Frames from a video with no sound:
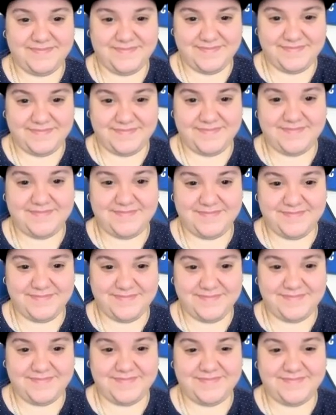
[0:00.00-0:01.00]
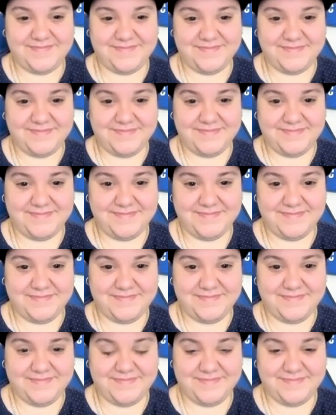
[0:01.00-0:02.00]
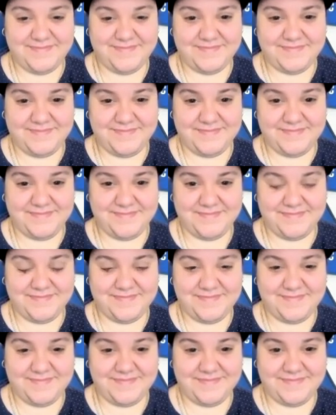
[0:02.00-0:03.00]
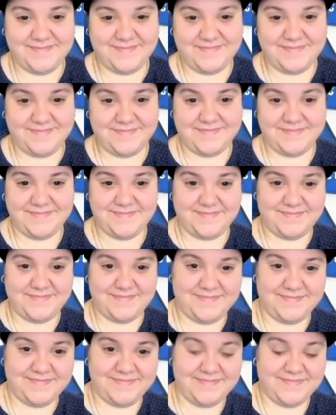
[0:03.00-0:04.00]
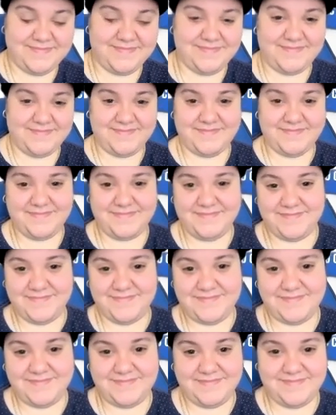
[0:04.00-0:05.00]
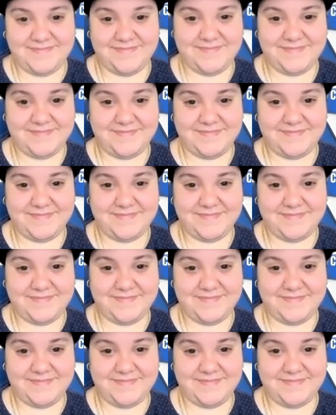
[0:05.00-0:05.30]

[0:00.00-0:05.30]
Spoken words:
No words are spoken by the person on screen.